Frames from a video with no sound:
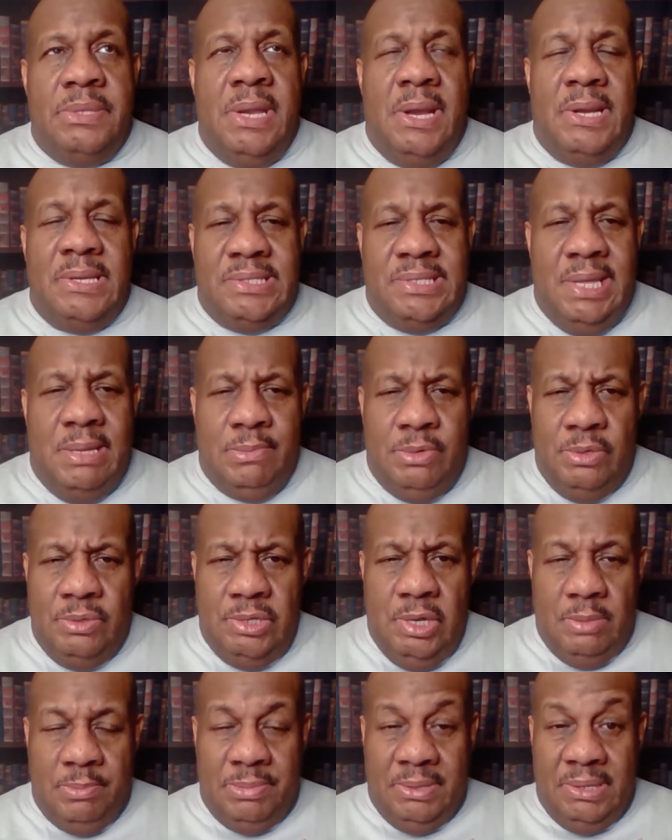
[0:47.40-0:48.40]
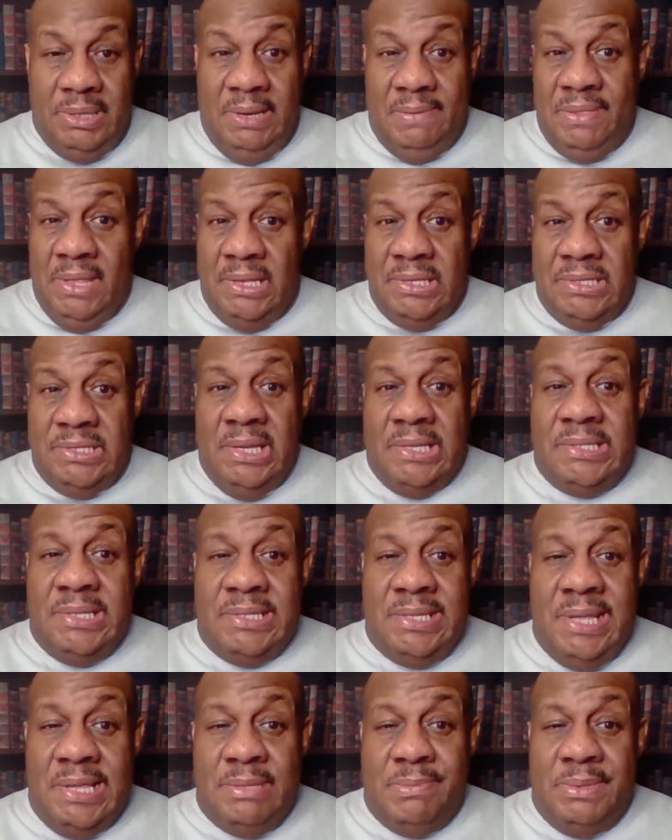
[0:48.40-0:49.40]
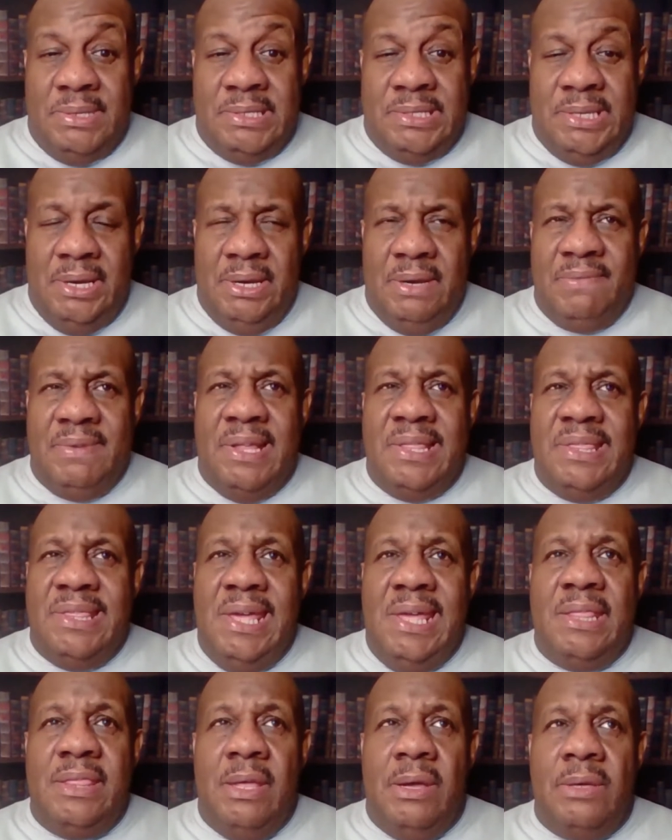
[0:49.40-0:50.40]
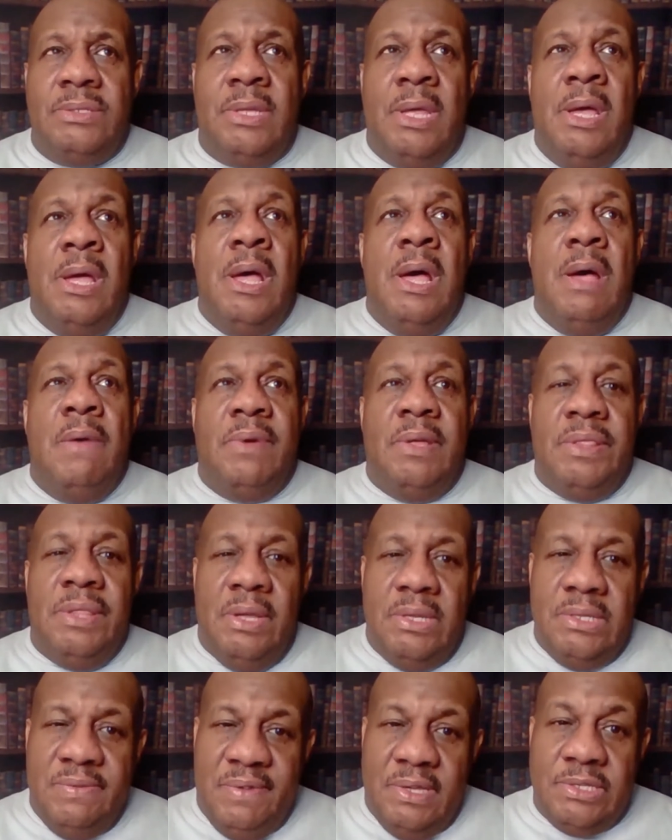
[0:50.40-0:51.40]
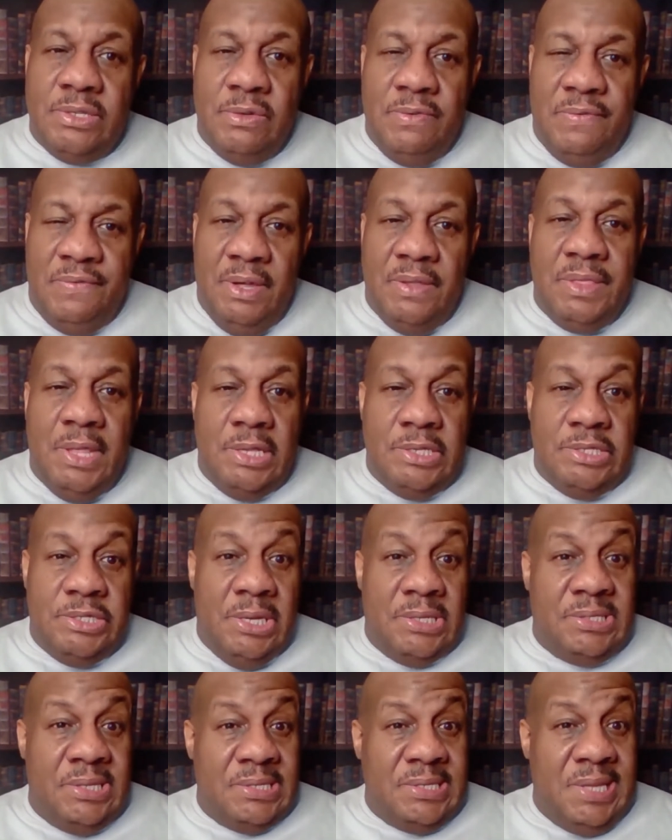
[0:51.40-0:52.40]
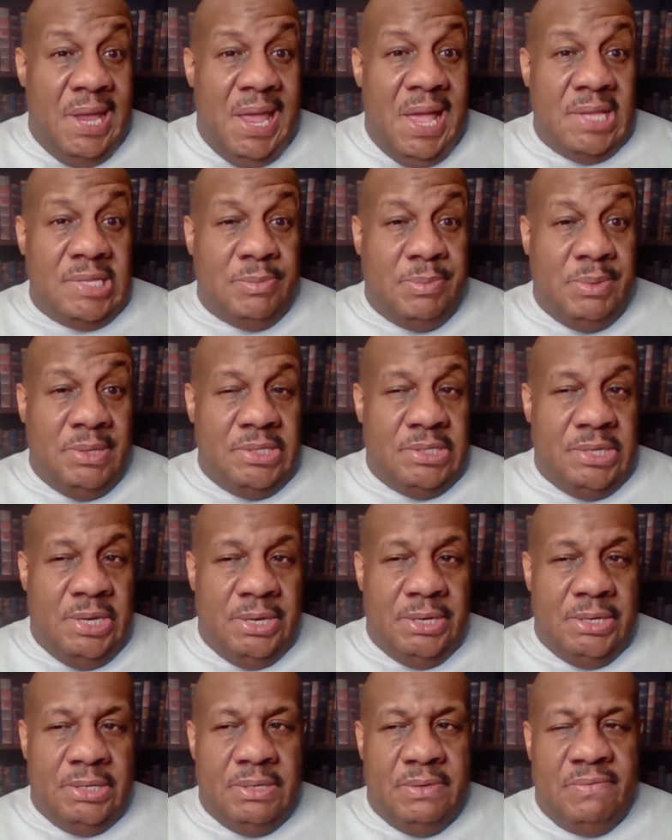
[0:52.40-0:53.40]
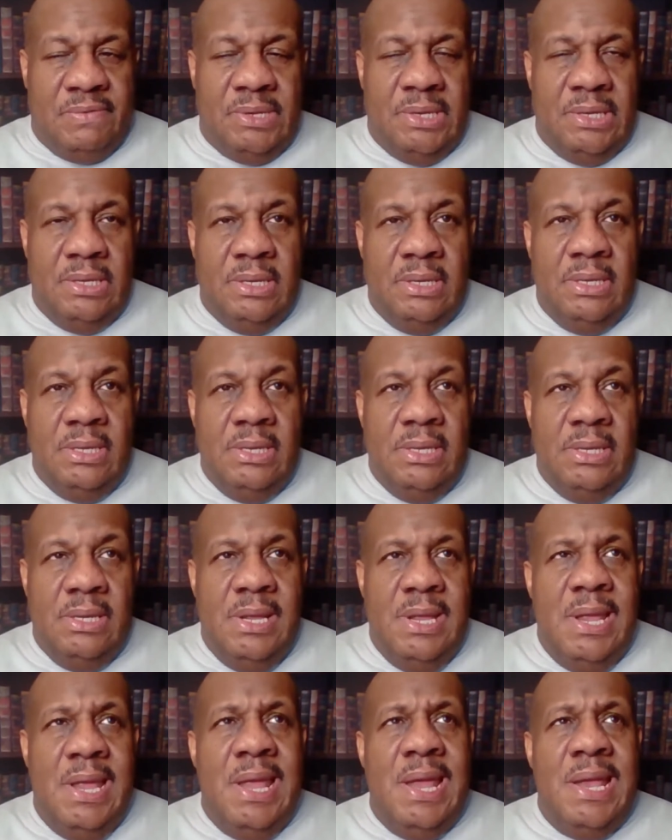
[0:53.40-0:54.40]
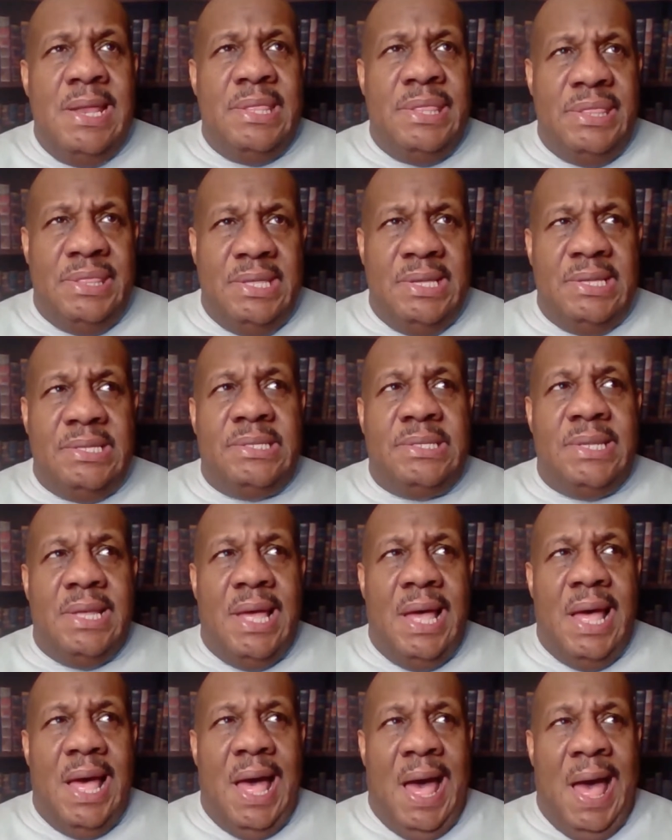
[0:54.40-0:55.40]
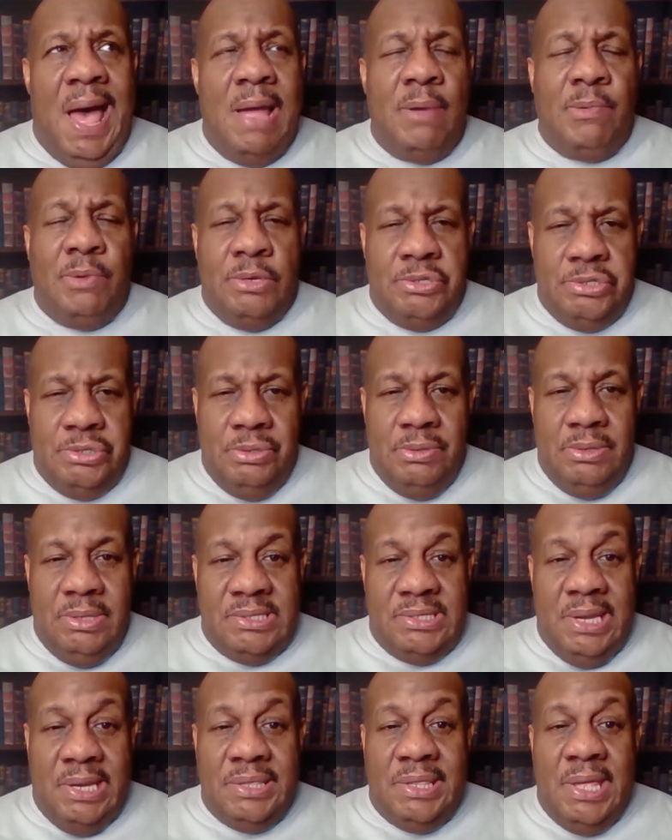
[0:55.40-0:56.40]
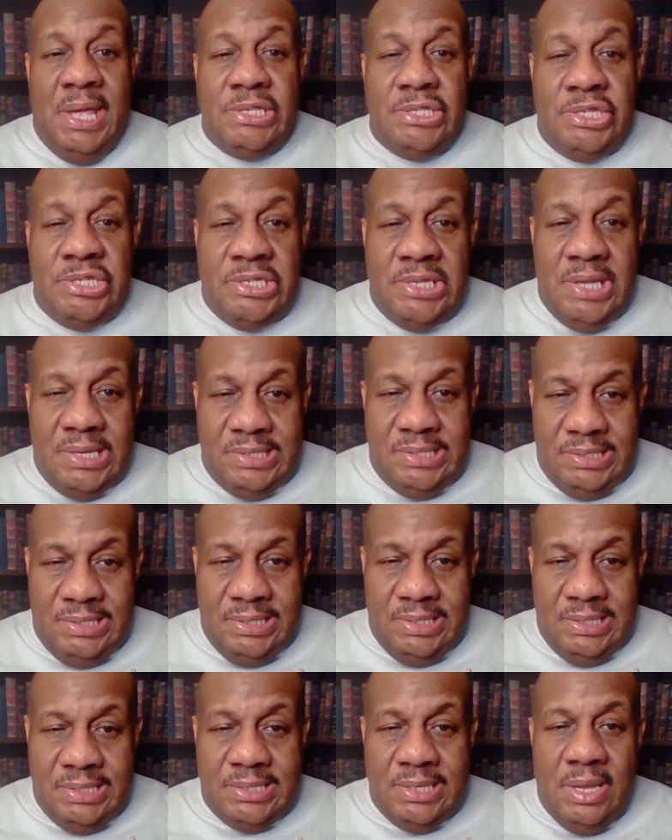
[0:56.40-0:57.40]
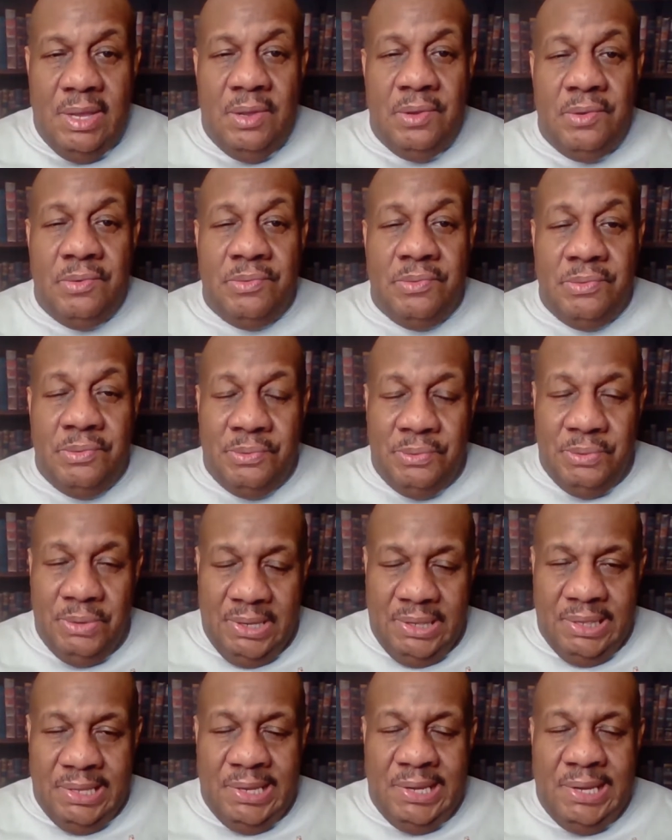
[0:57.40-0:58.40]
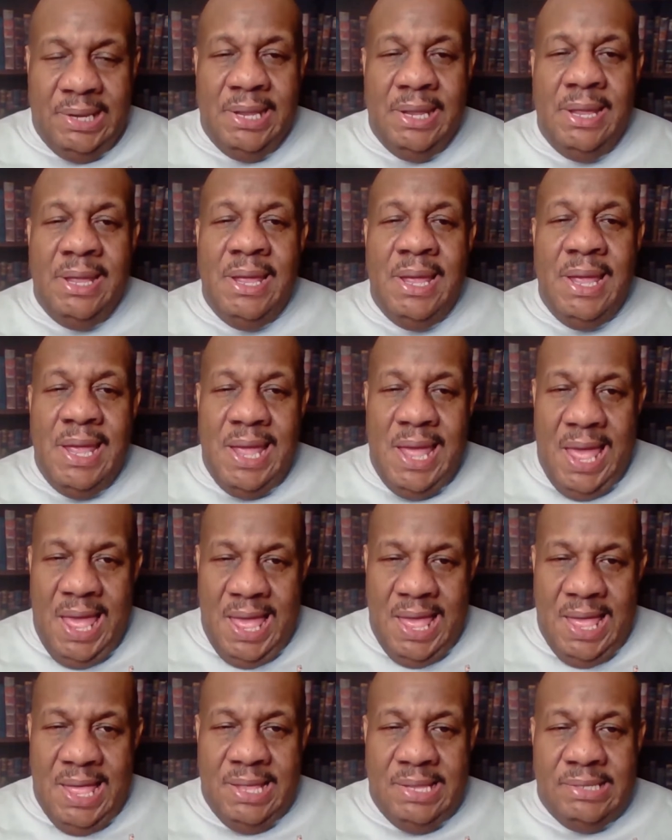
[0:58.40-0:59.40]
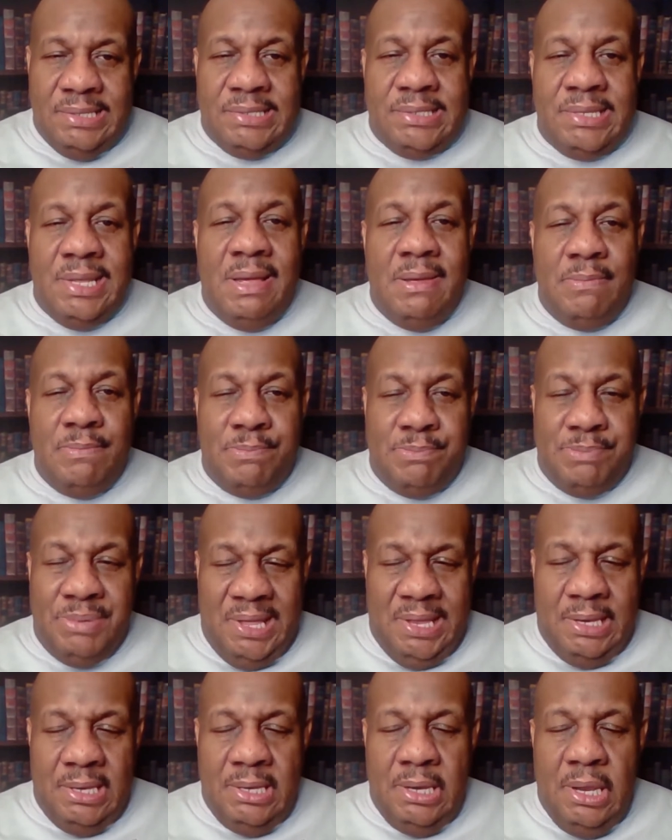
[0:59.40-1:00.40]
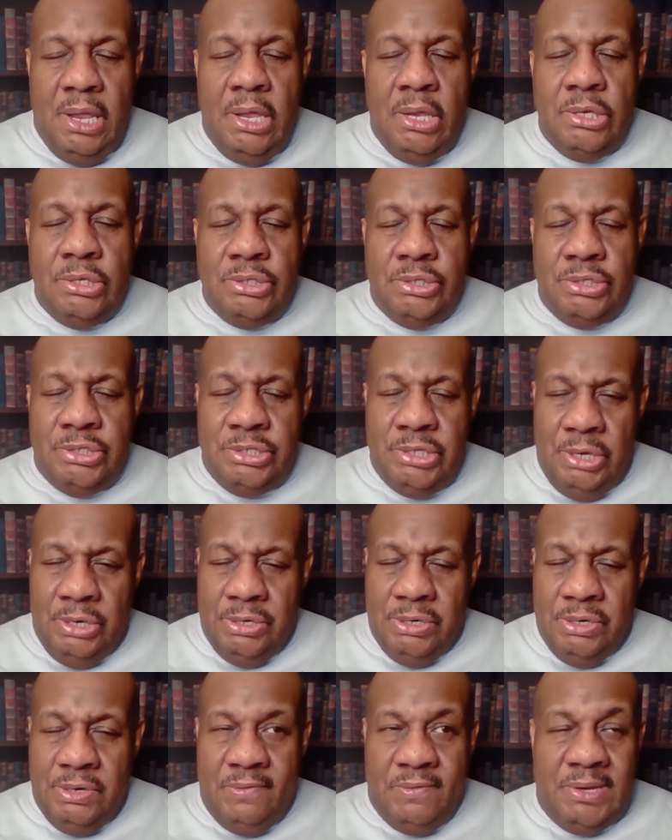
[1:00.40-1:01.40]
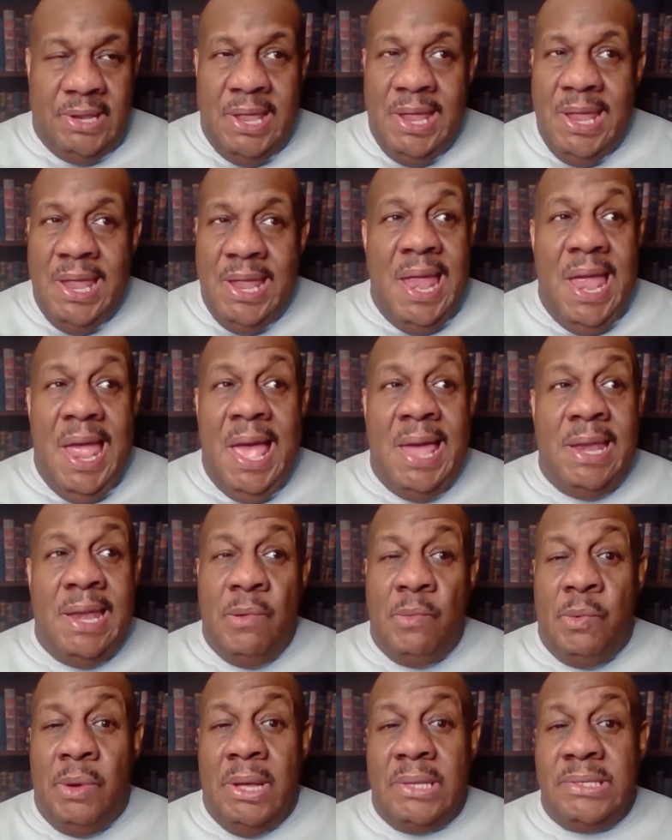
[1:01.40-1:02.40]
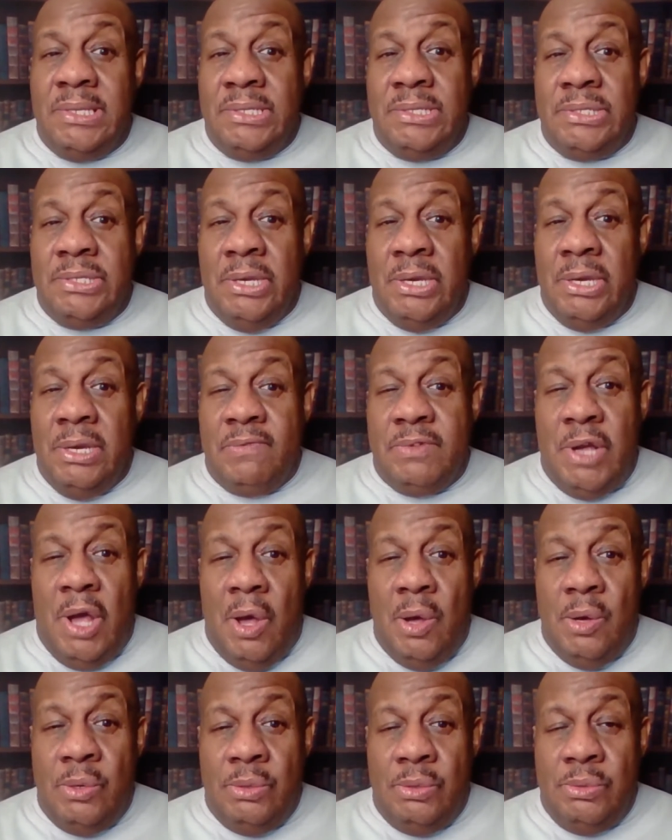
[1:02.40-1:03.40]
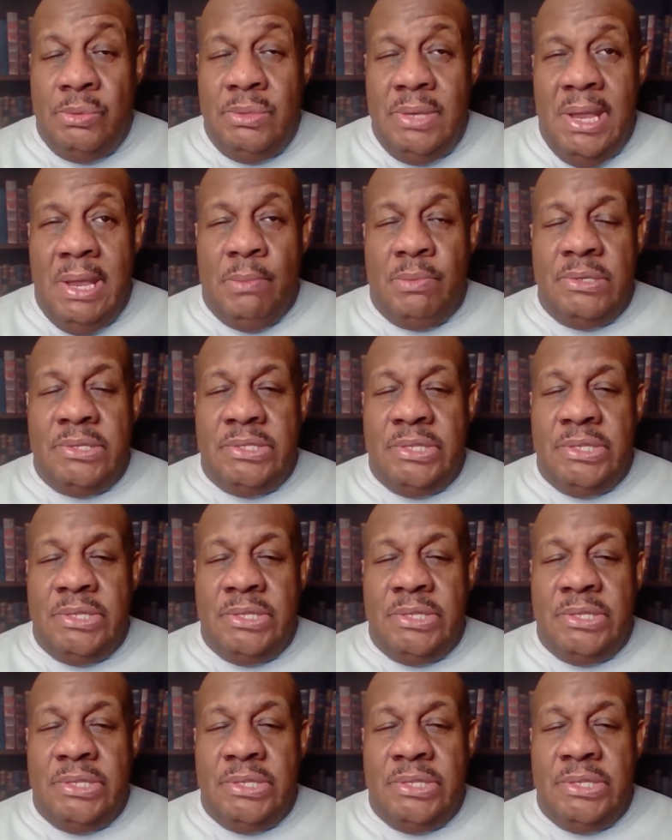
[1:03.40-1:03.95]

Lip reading: are some who don't believe that justice has been served. And then for those of us who feel that justice has been served, this, I will truly say that justice really has been served, and it wasn't served cold. It was